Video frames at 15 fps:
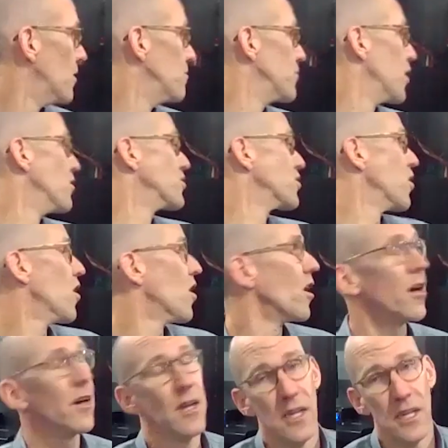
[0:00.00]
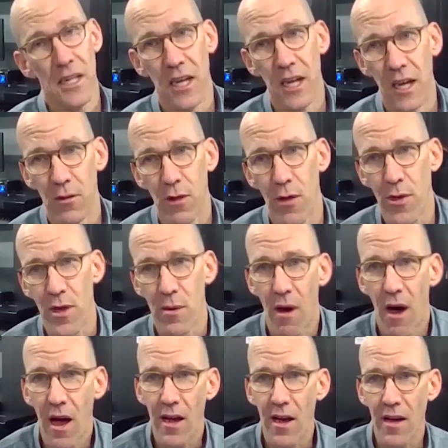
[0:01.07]
Those are lithium
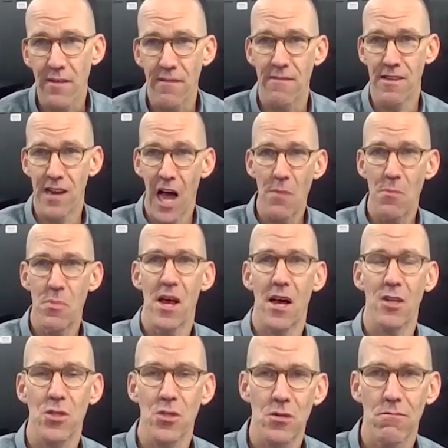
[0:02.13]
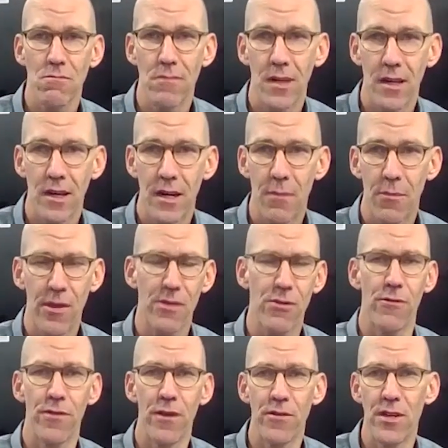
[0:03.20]
ion 9PX. I think
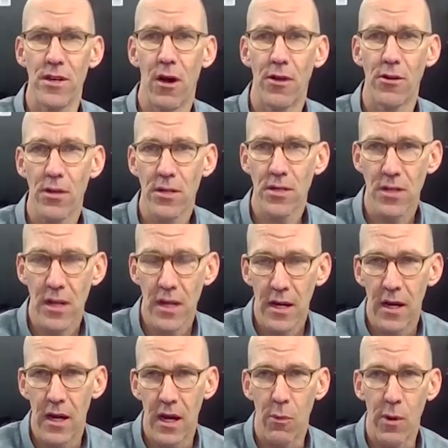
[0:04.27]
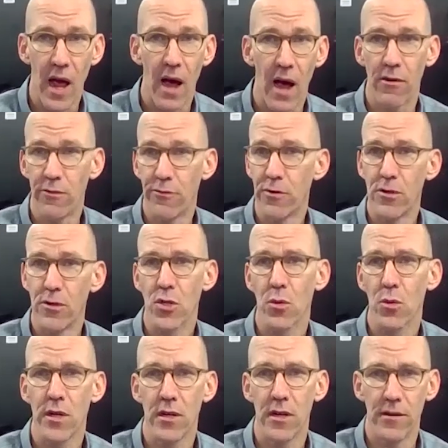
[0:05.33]
they're 1500s, and we have a full
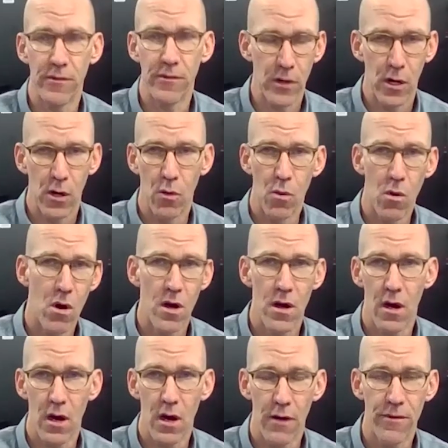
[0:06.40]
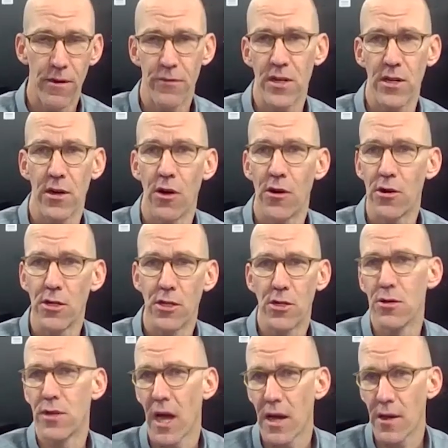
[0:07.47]
suite of 1500,
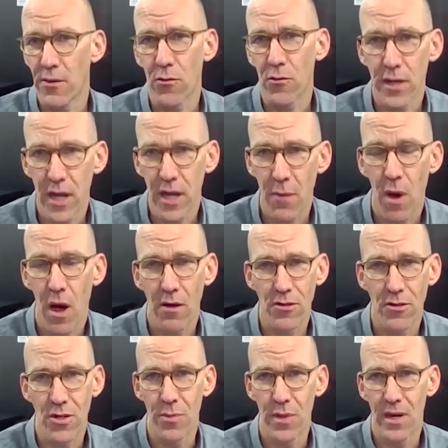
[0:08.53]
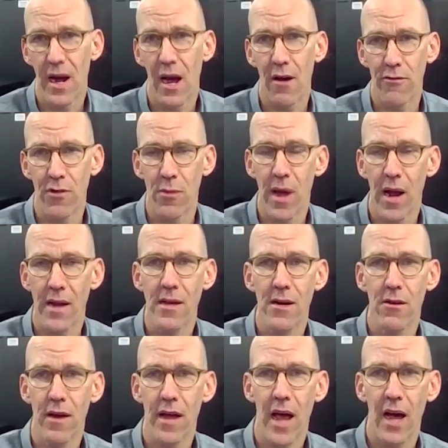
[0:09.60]
2K, and 3K models that have been out for about 1.5
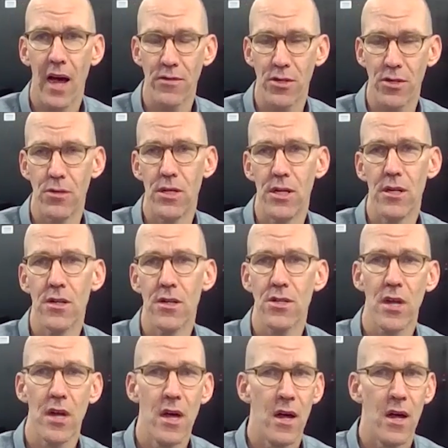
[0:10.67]
years, 2 years.